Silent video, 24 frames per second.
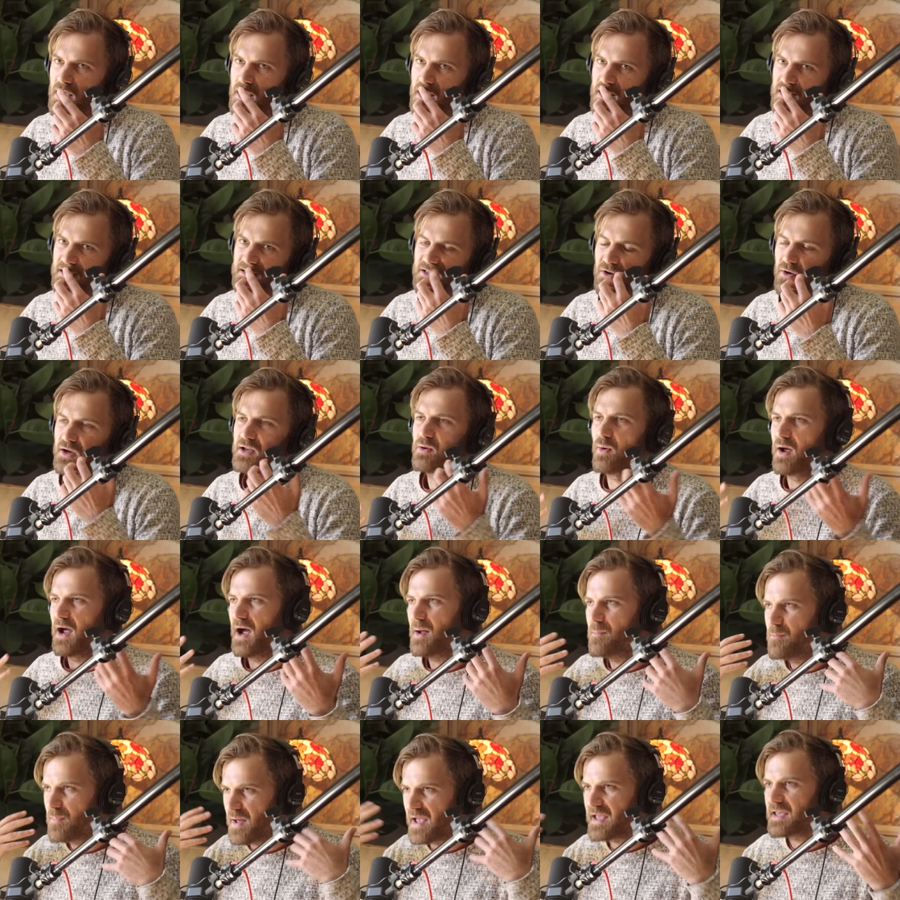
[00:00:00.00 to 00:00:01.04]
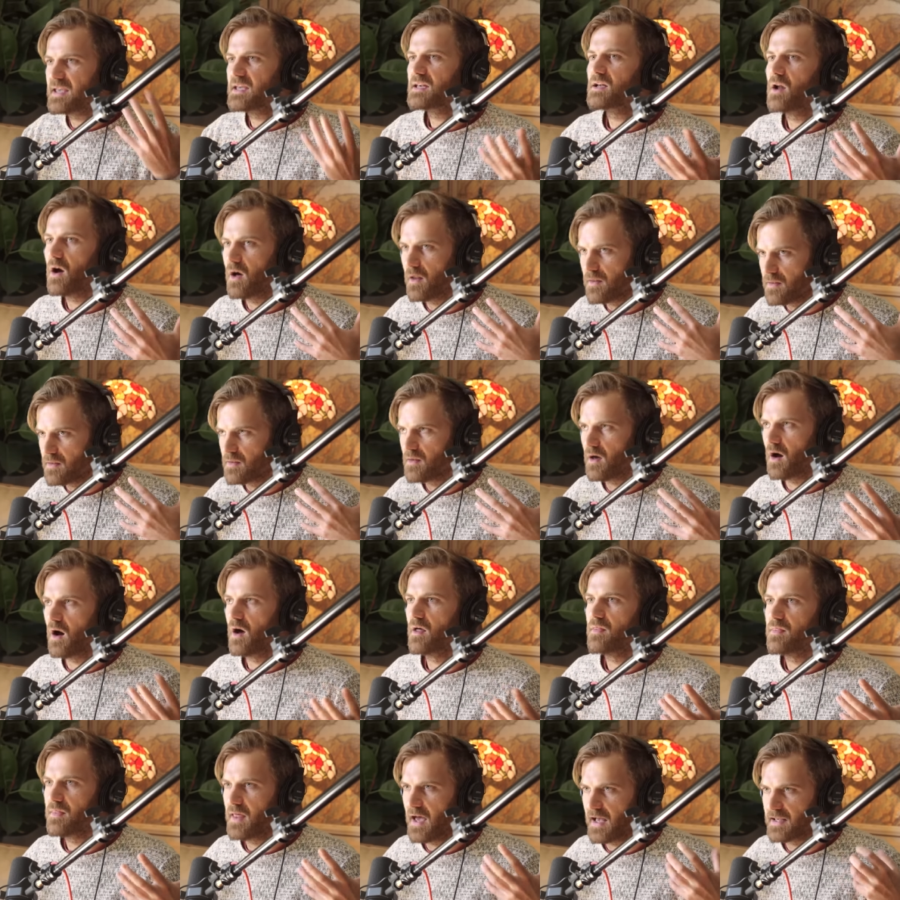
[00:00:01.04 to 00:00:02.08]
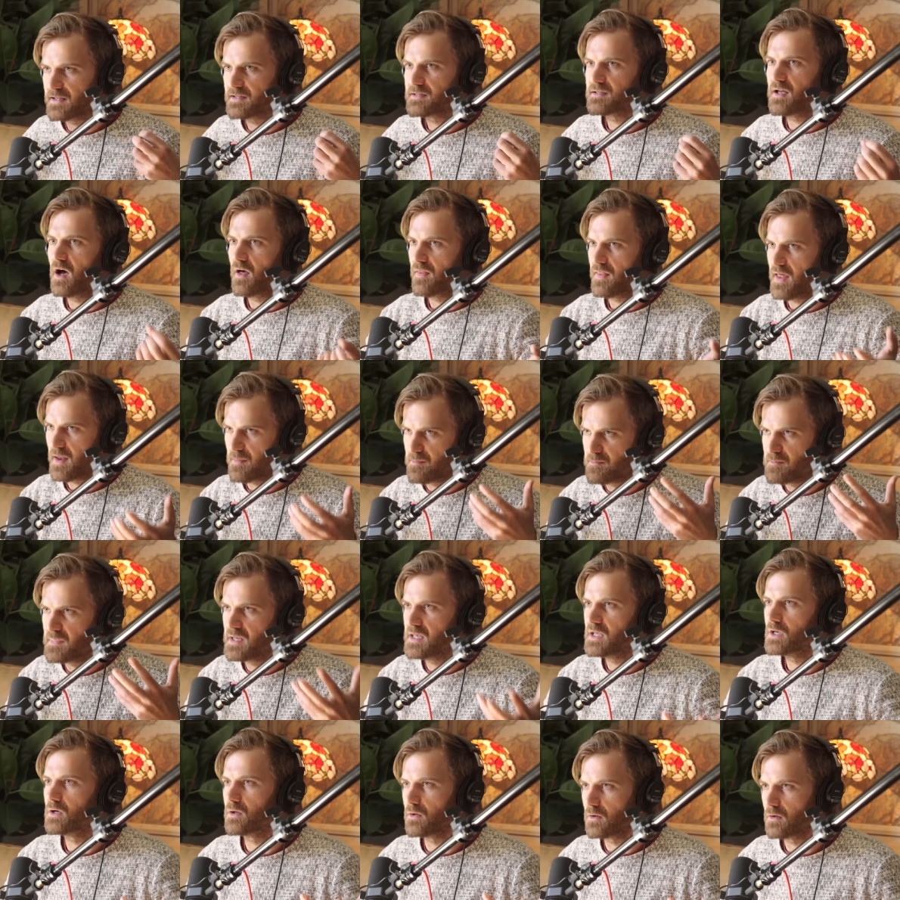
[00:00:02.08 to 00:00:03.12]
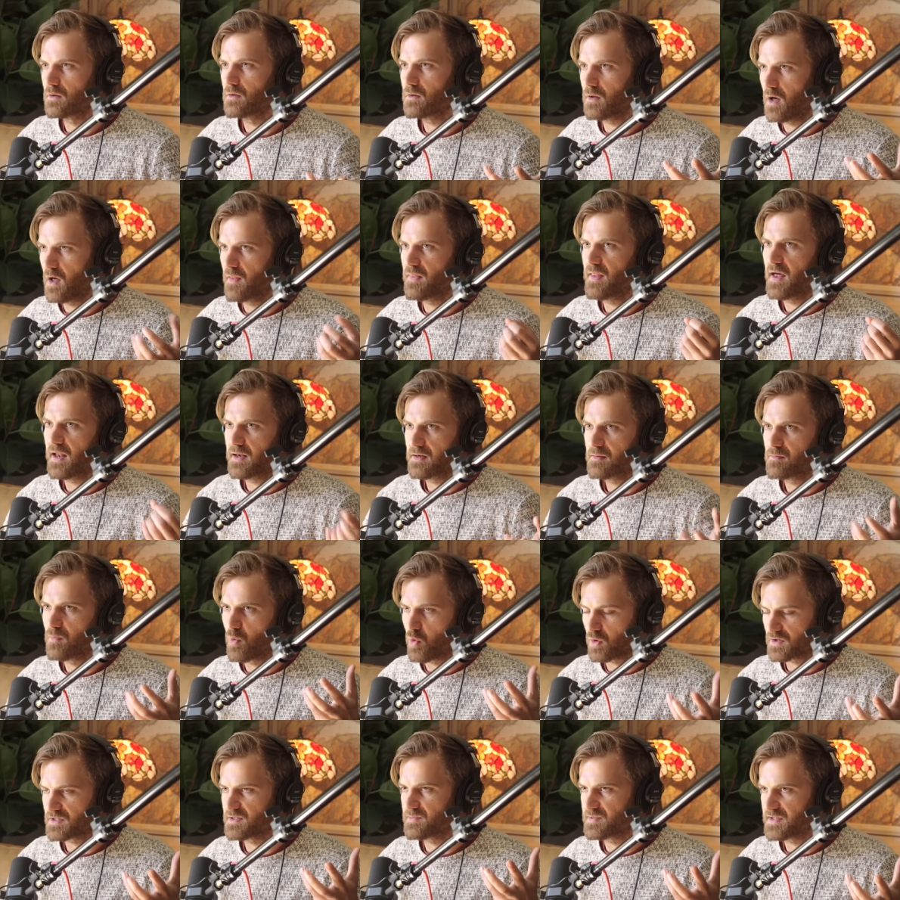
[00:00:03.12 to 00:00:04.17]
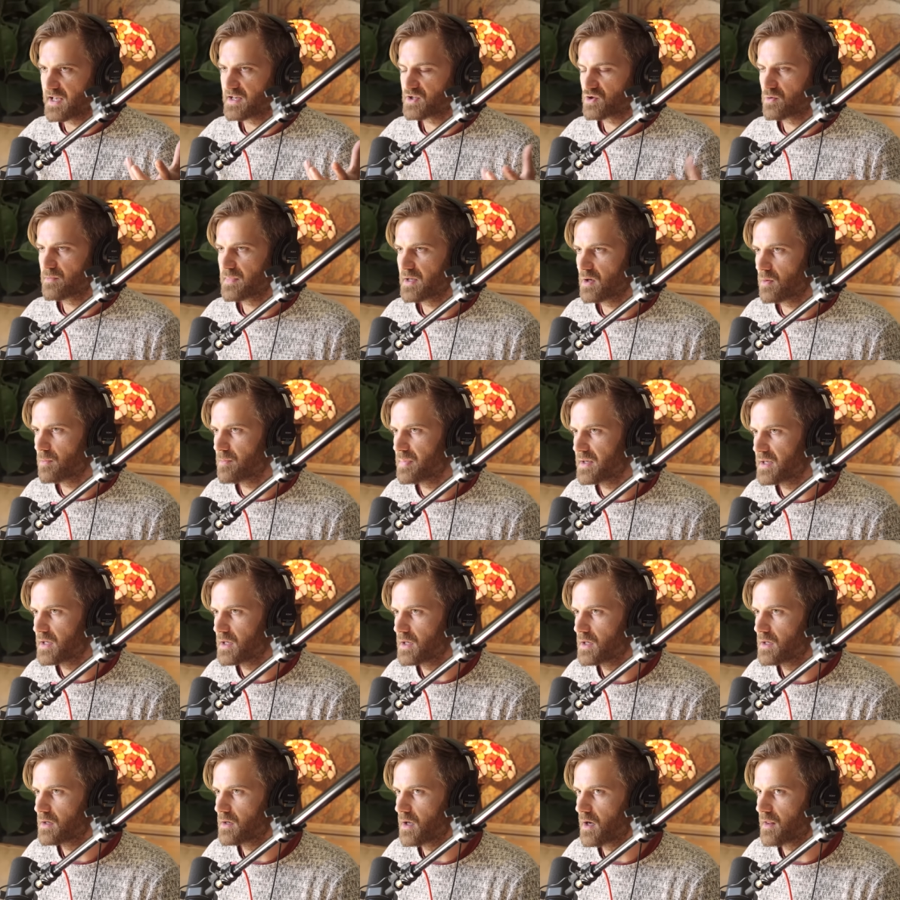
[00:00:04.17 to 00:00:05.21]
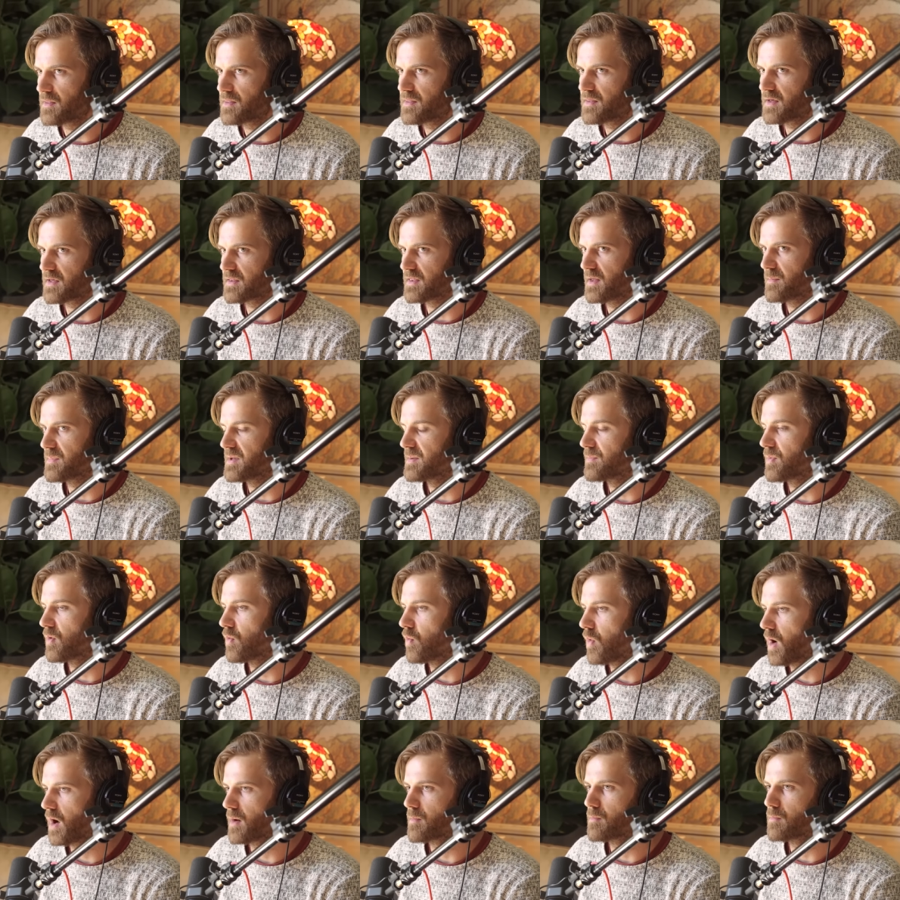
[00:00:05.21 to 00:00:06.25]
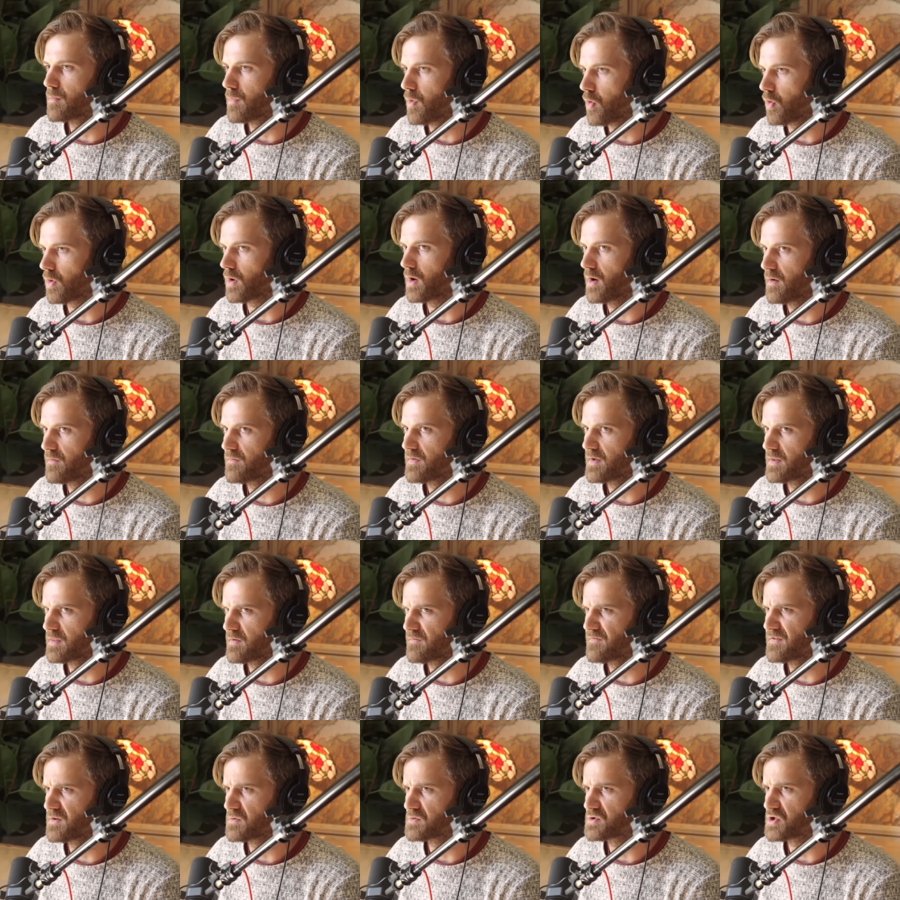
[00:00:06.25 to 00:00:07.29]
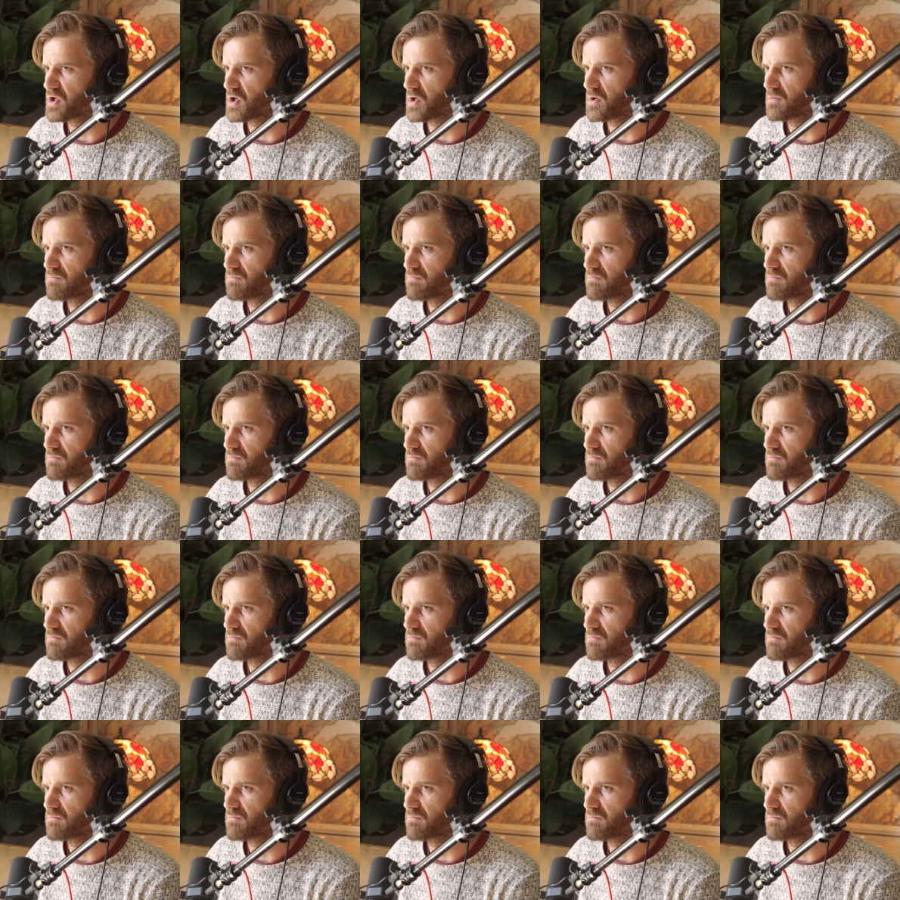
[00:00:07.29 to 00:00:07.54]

So anyway, I'm banking on on that on that meal, on that more substantial meal being a thing that people want more of in the future.